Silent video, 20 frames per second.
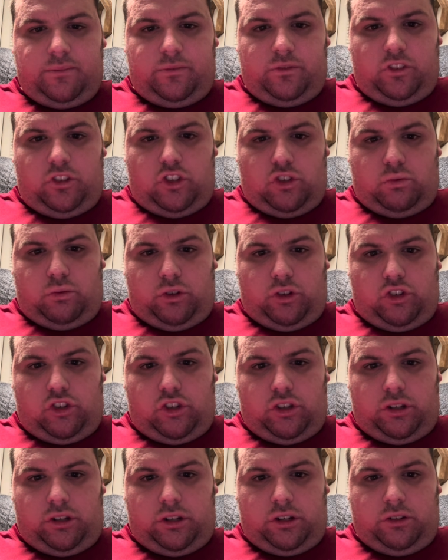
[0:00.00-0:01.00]
just want
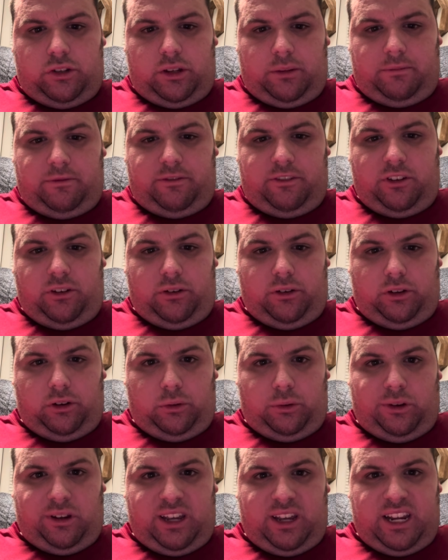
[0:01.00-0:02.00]
you to know that I'm feeling all
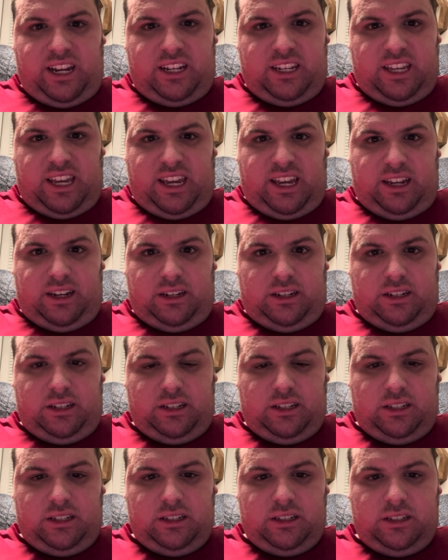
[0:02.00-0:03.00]
right, and
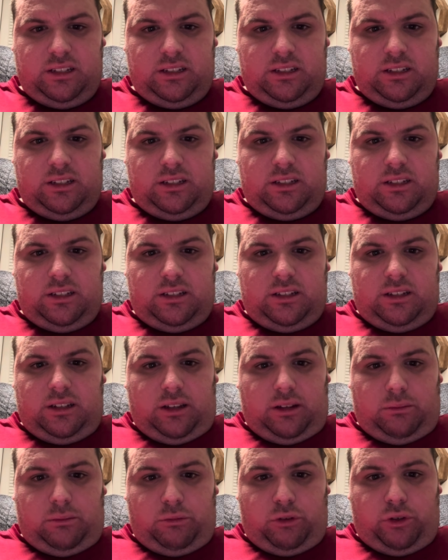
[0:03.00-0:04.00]

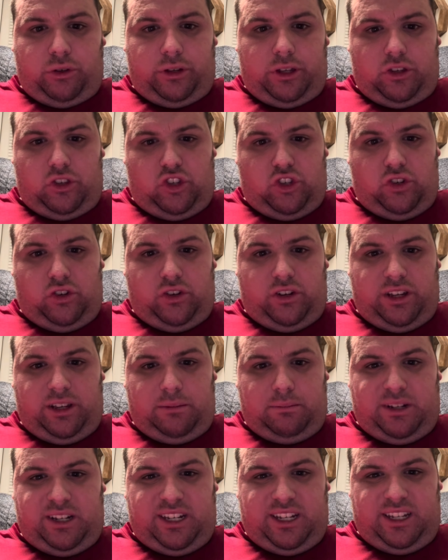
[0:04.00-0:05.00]
I'm really
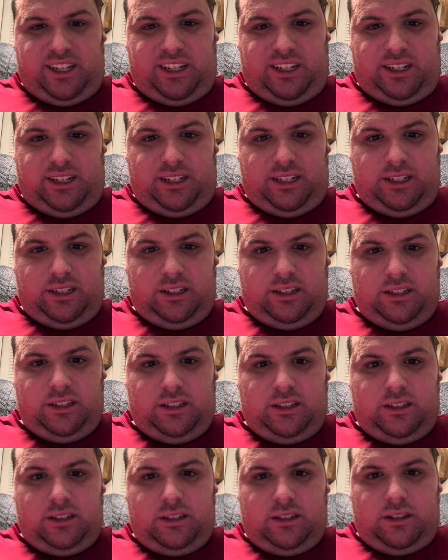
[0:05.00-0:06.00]
enjoying my
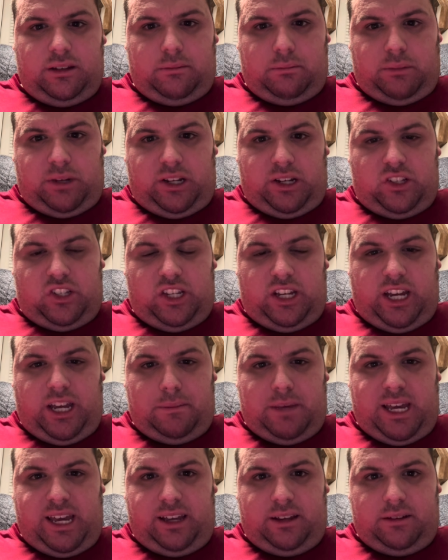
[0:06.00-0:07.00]
time
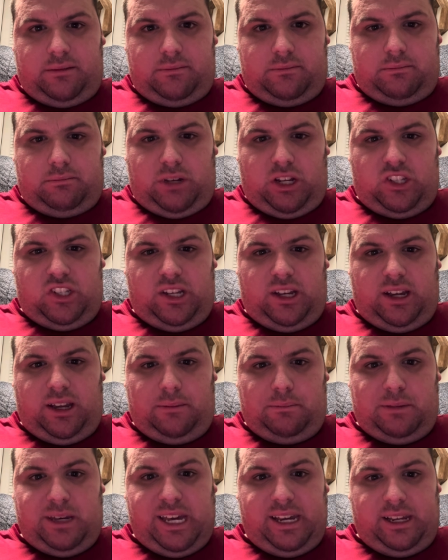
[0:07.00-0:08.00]
back
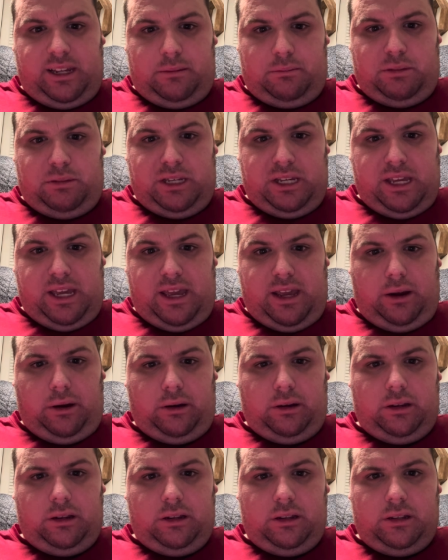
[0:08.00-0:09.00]
at Big
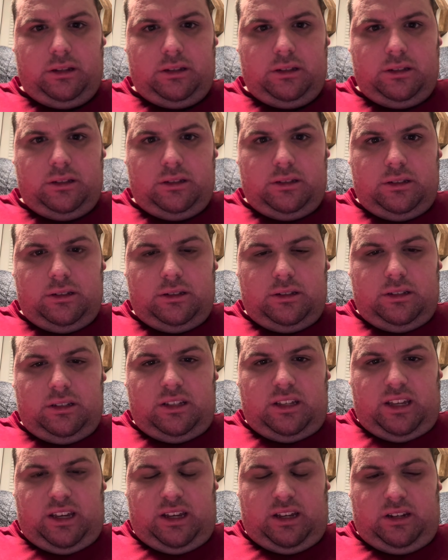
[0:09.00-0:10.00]
Air,
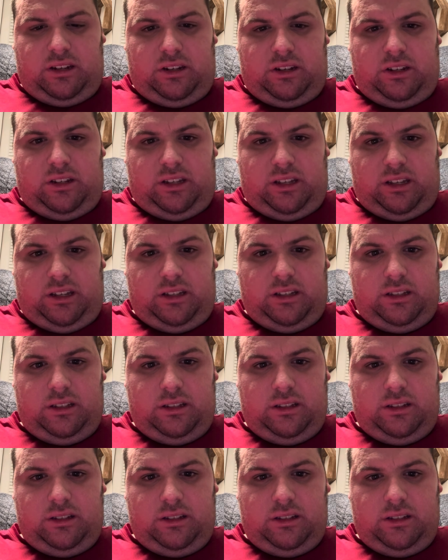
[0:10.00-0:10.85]
and I'm